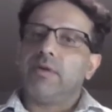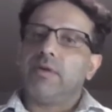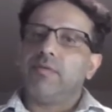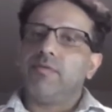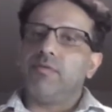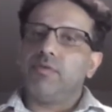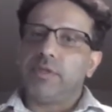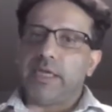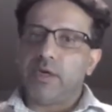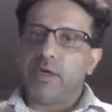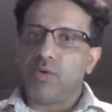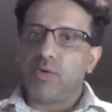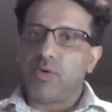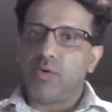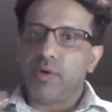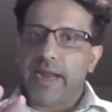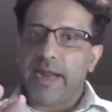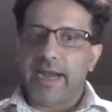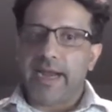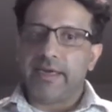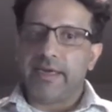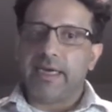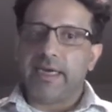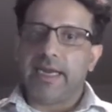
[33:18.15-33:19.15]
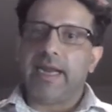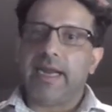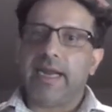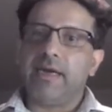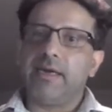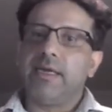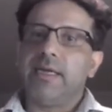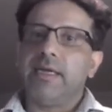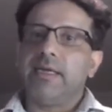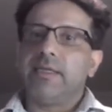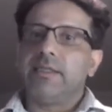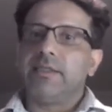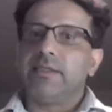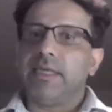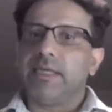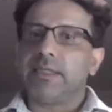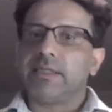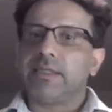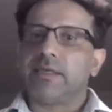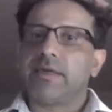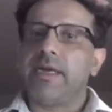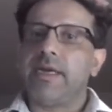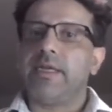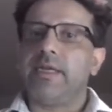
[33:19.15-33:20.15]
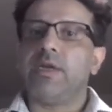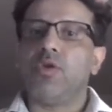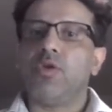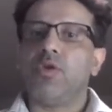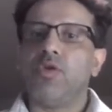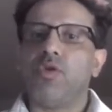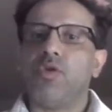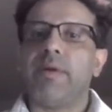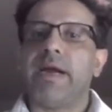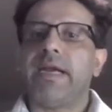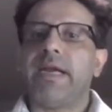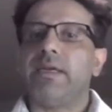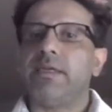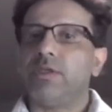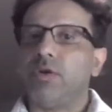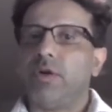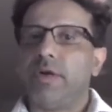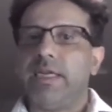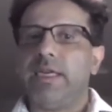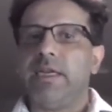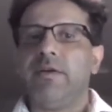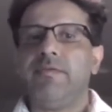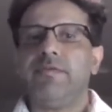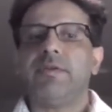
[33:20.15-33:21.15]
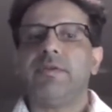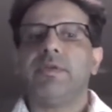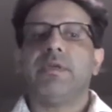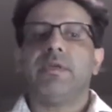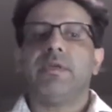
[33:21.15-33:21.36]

would then go hand in hand. Just creating no bind is not enough